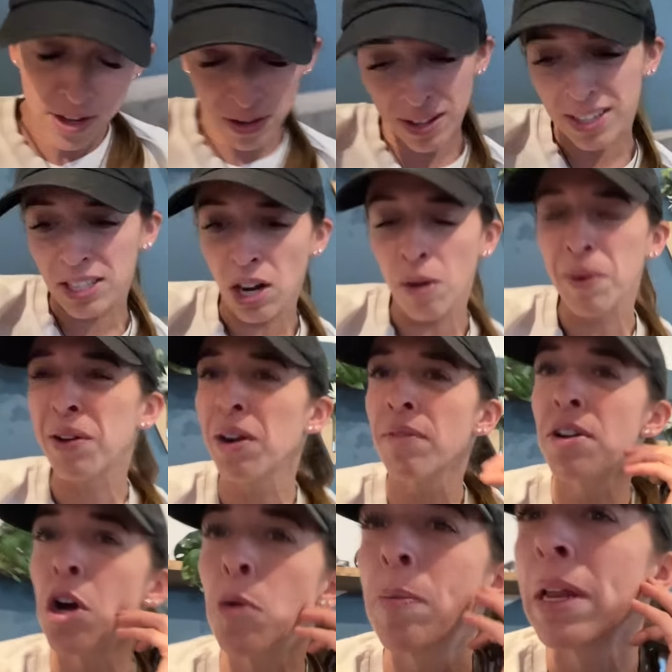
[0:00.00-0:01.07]
They're like, sorry, we don't have
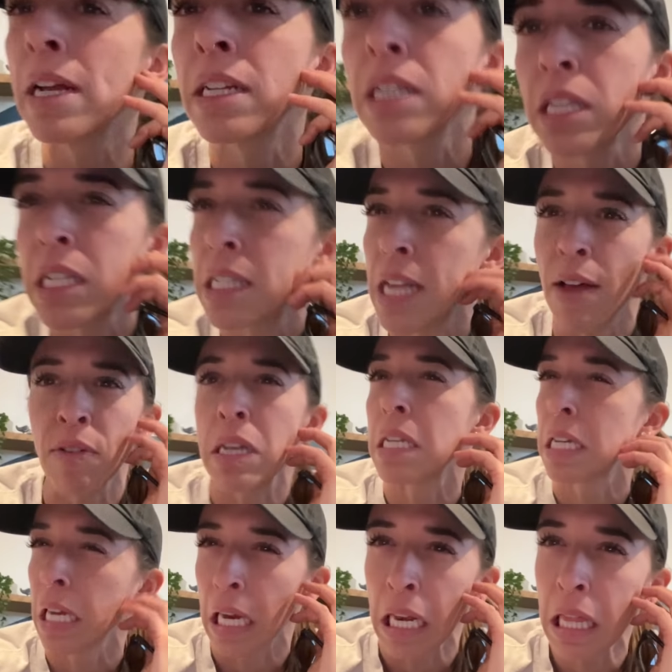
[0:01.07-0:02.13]
an opening until the
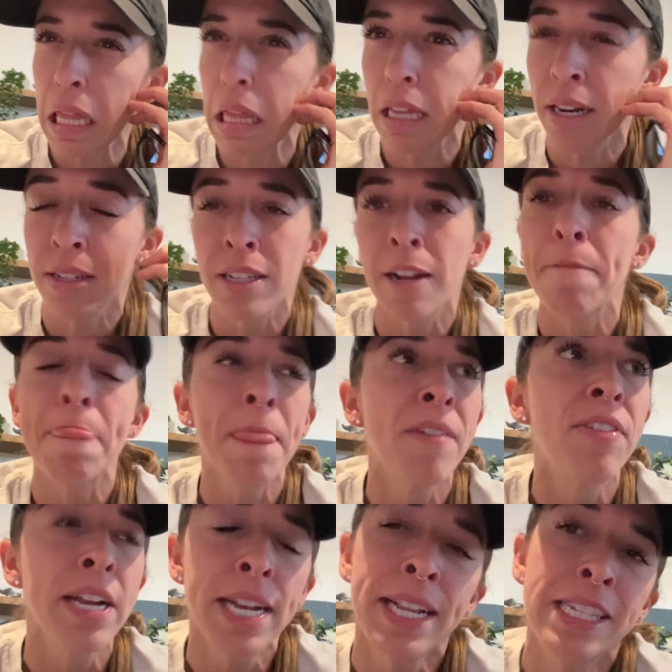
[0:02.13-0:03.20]
17th. And I was like,
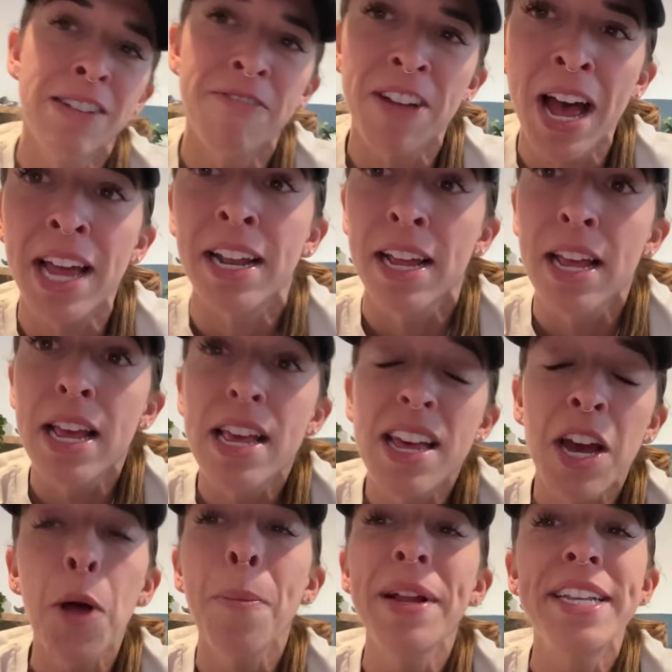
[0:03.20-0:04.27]
if he needs a vet,
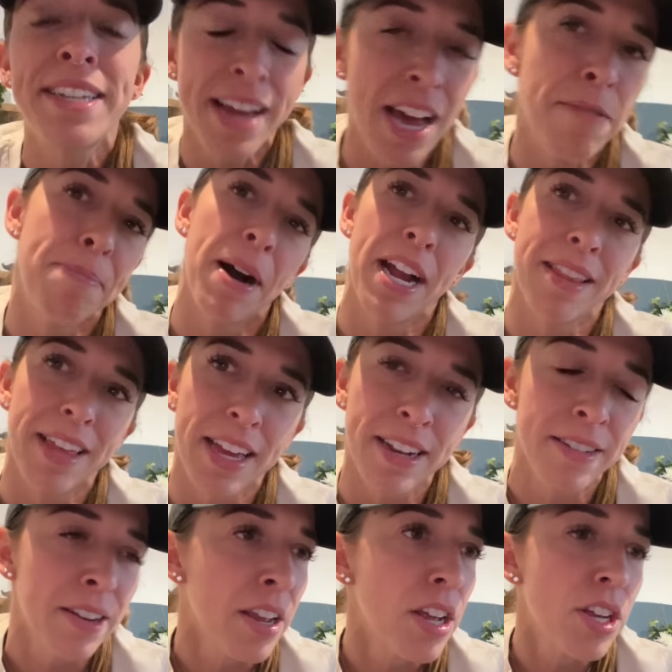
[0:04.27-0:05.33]
he'll be dead by
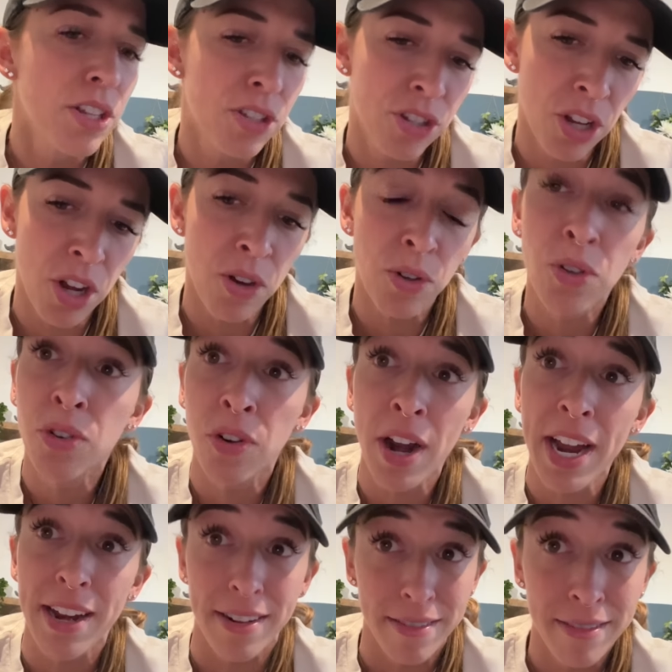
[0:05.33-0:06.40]
then. So
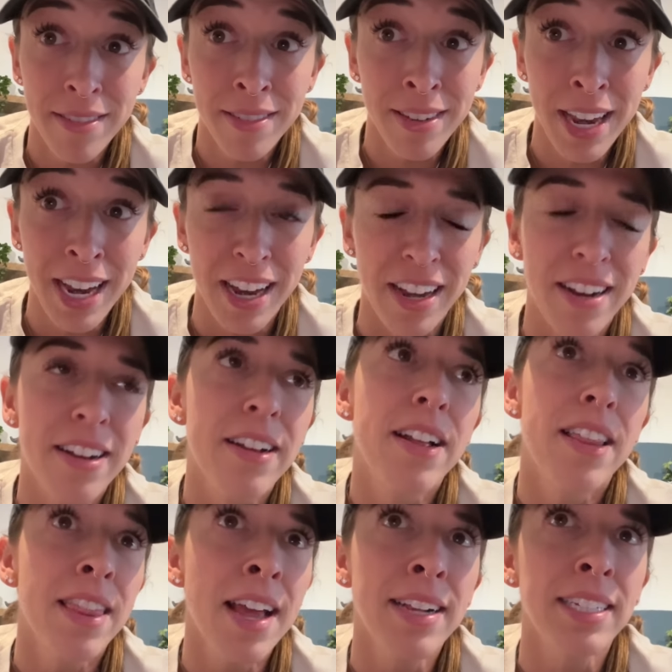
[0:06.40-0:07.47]
great, neat.
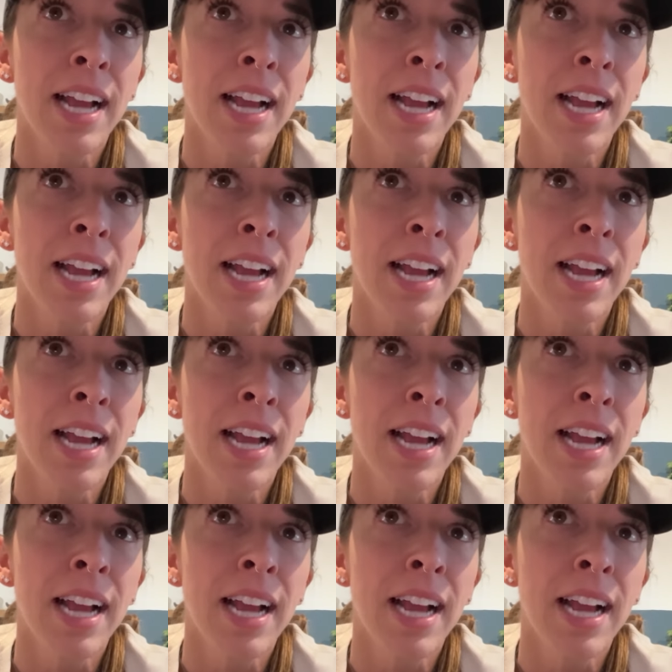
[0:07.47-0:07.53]
Thanks,